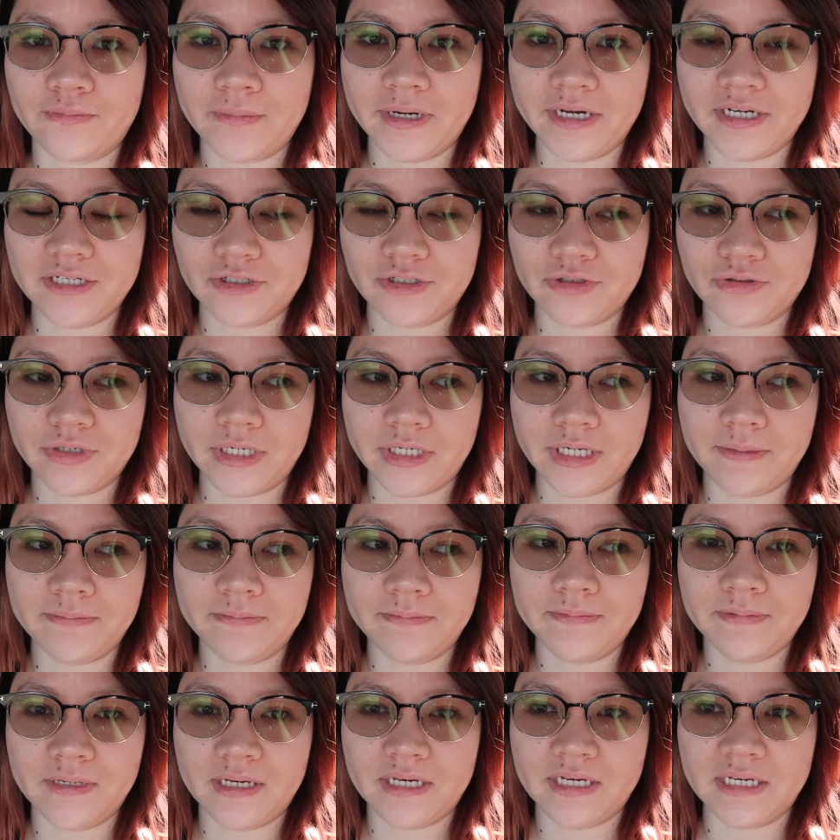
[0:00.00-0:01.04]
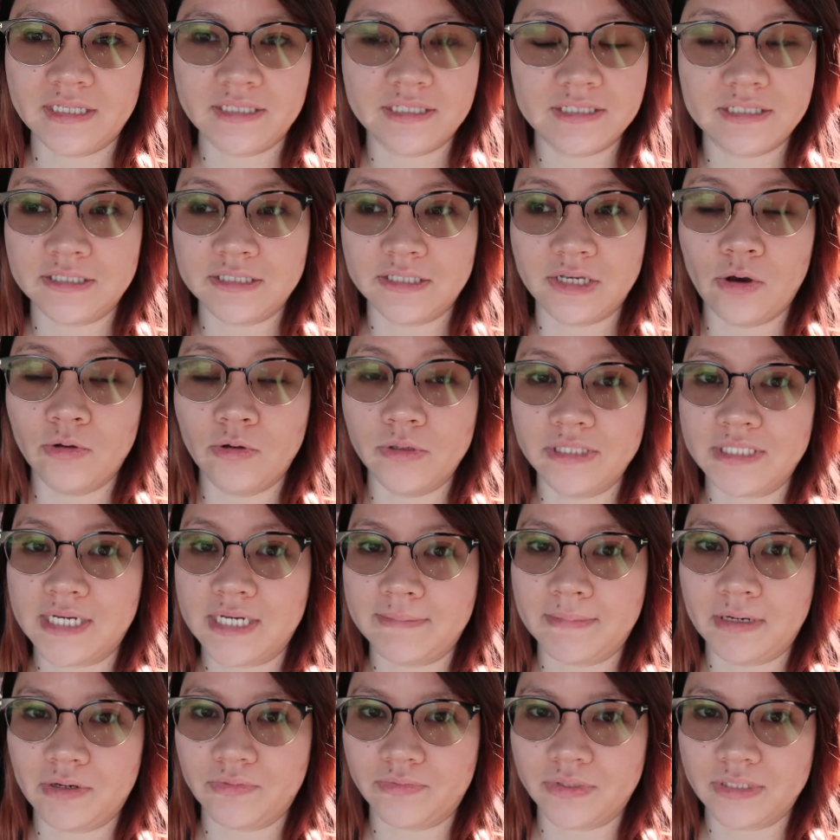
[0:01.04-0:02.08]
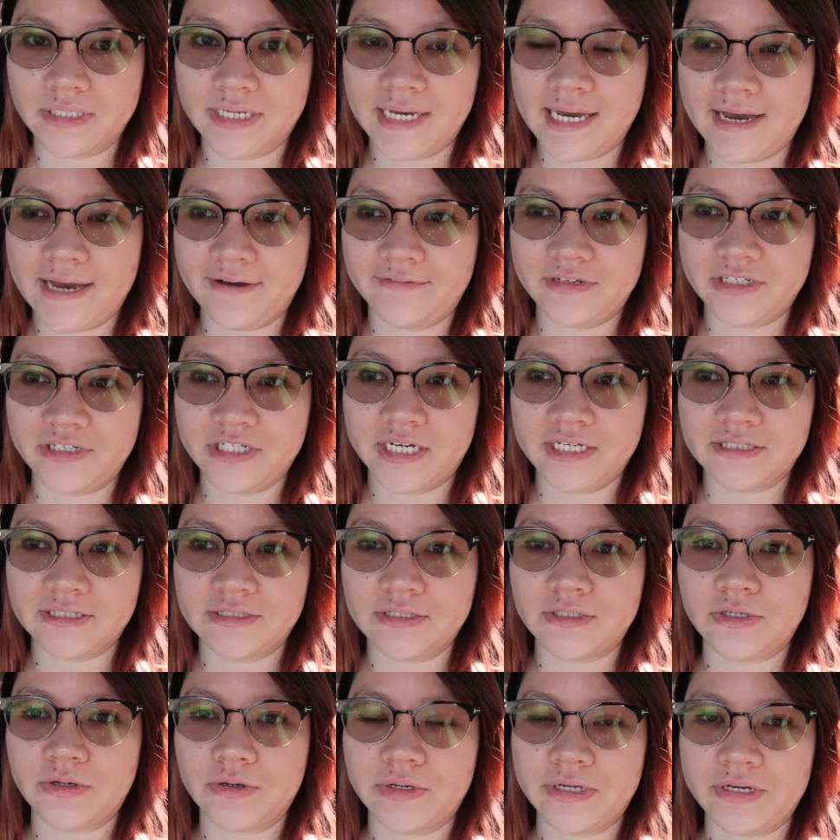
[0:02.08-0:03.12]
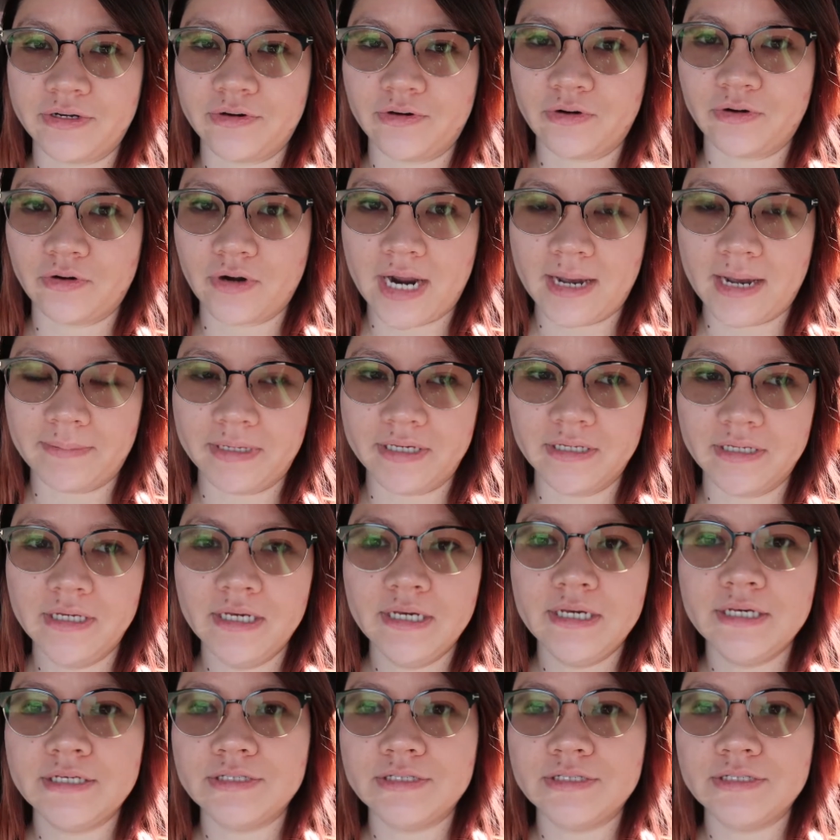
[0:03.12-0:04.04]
my trip. Uh, this is the only time I'll really have a chance to go and grab it.